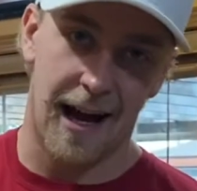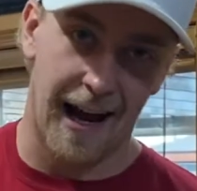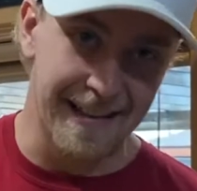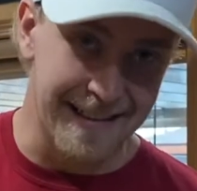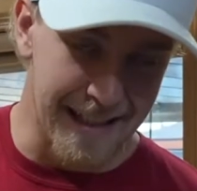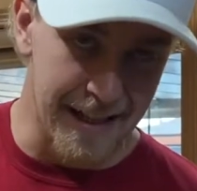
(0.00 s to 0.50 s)

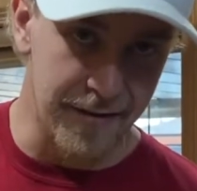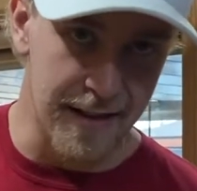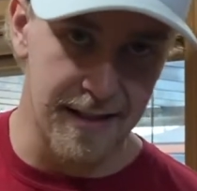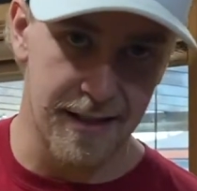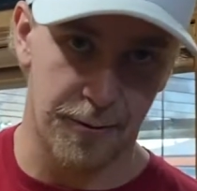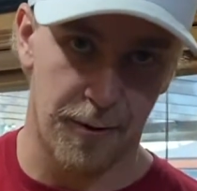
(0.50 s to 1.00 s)
save
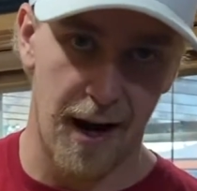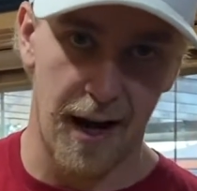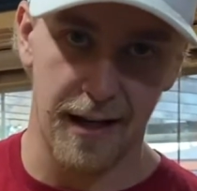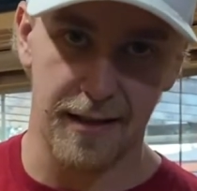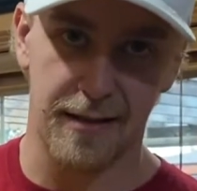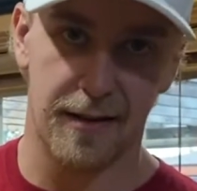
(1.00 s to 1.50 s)
these as
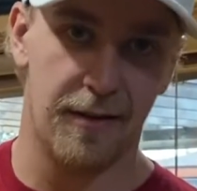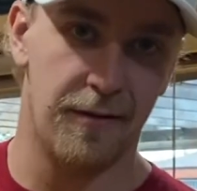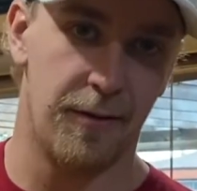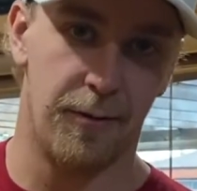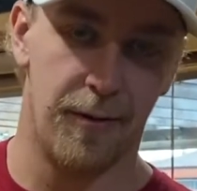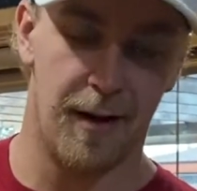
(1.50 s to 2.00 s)
rags
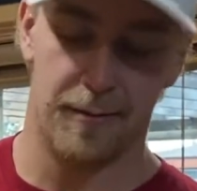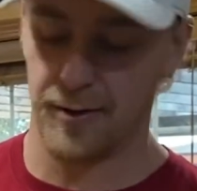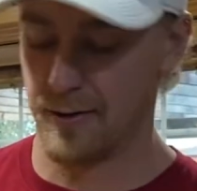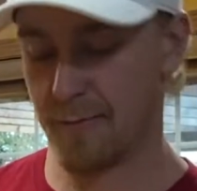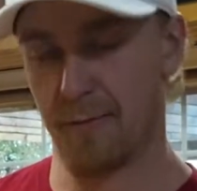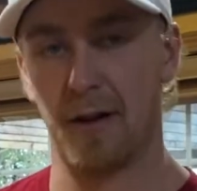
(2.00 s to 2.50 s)
for when I'm
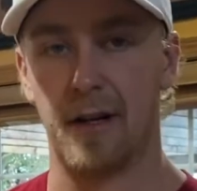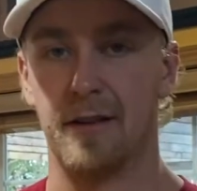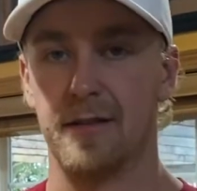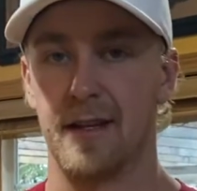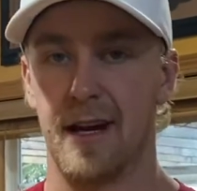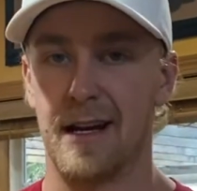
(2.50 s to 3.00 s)
doing work
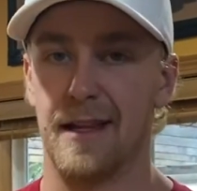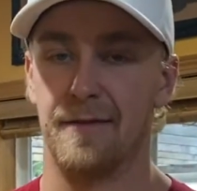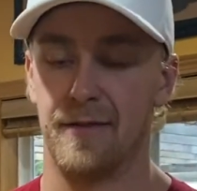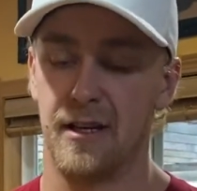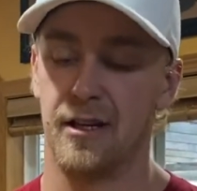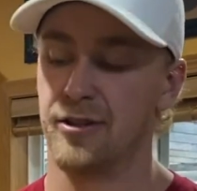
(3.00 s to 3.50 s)
outside on the
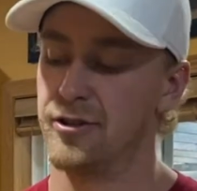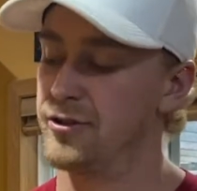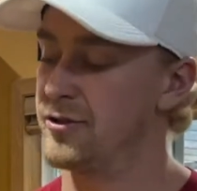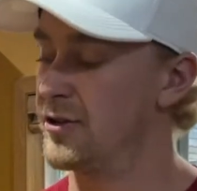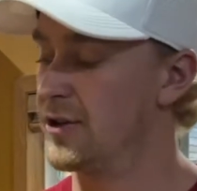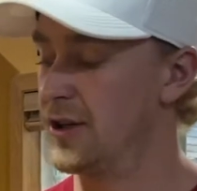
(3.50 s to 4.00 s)

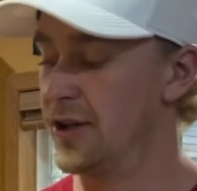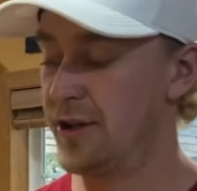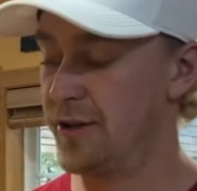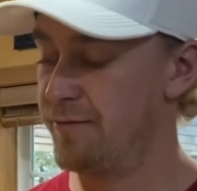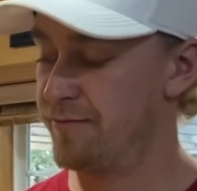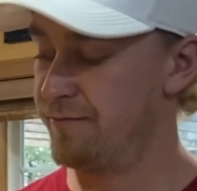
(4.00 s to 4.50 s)
vehicles,
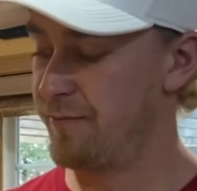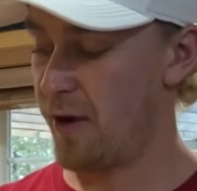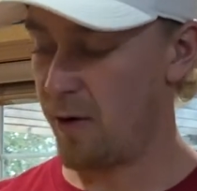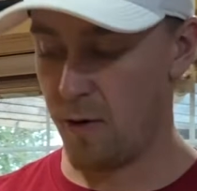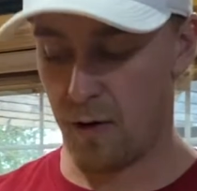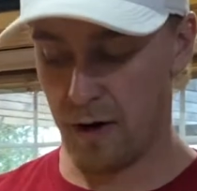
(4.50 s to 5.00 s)

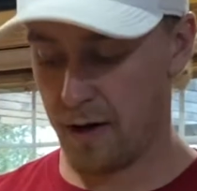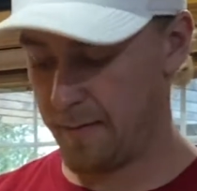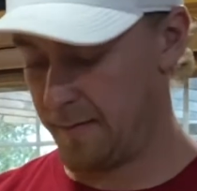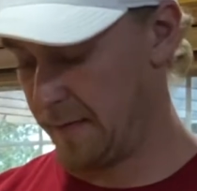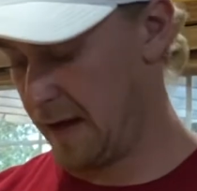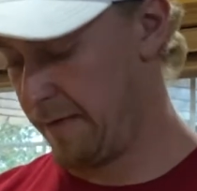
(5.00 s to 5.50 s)
or
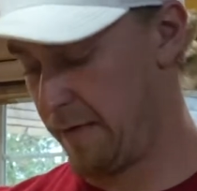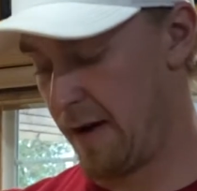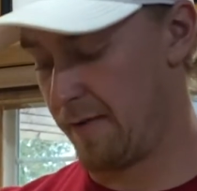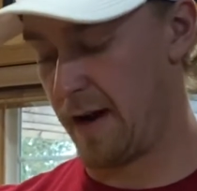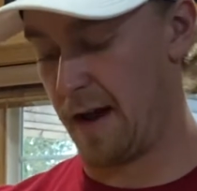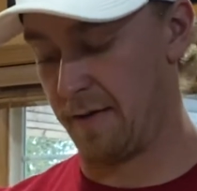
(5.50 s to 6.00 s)
if you
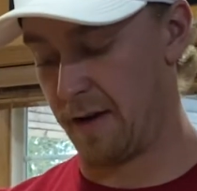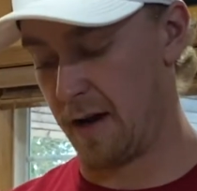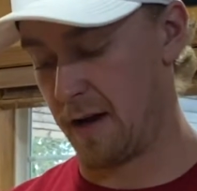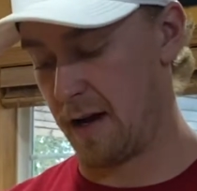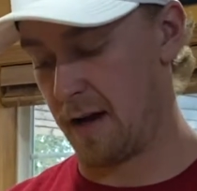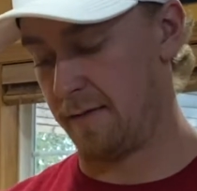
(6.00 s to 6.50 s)
ever have a
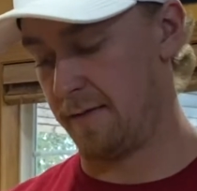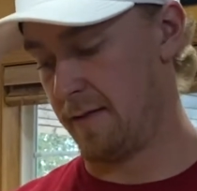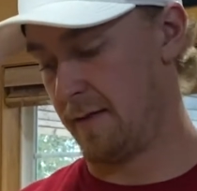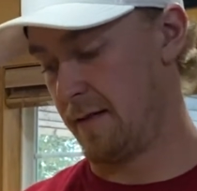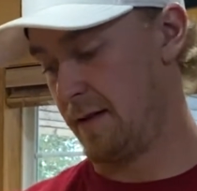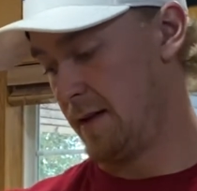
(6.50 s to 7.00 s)
cutoff
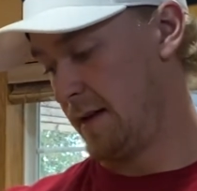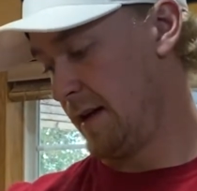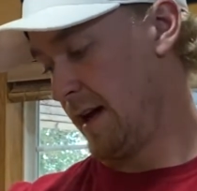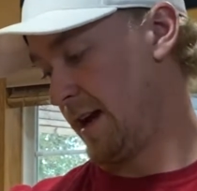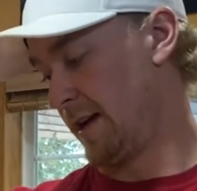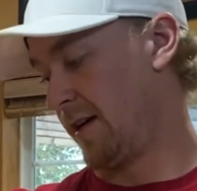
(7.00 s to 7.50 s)

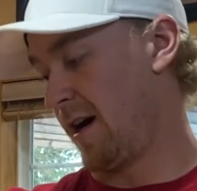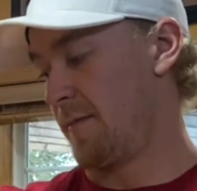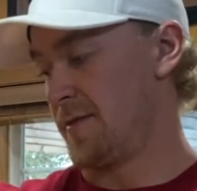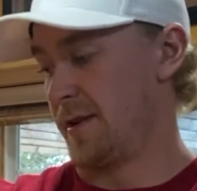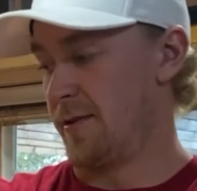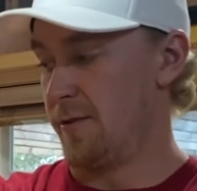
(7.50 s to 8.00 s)
and your
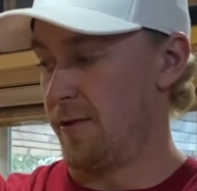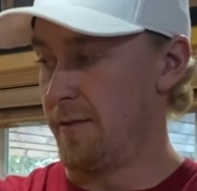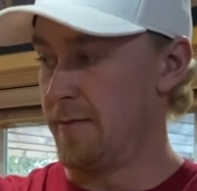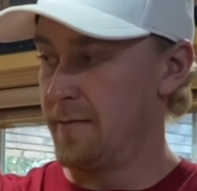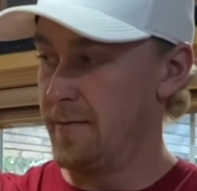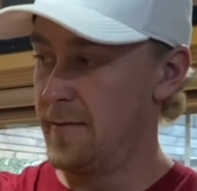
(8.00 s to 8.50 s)
arms are cold,
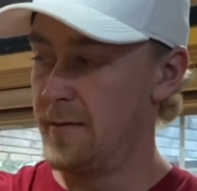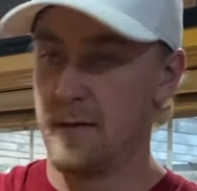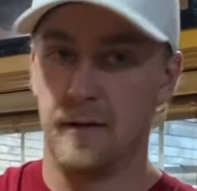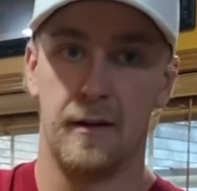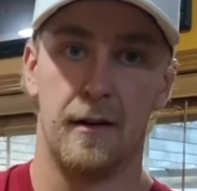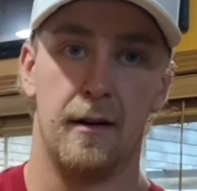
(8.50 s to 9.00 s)

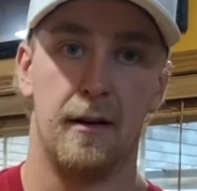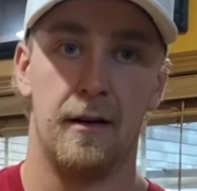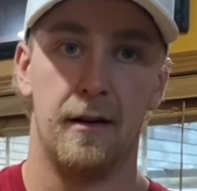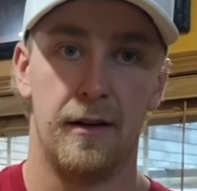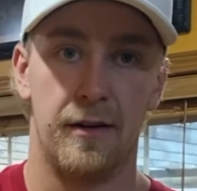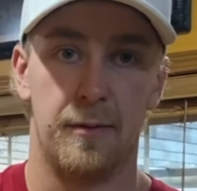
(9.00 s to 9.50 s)

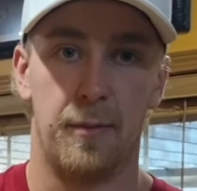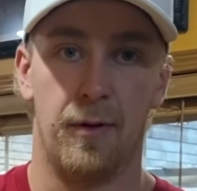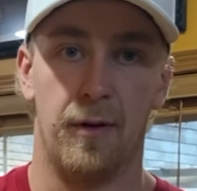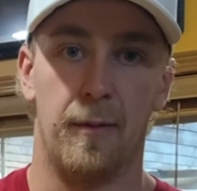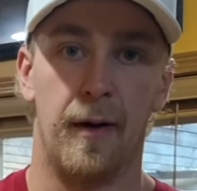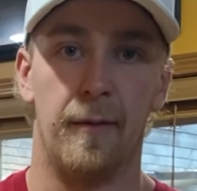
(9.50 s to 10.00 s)
just
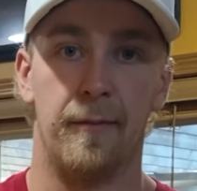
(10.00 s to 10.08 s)
pull them up.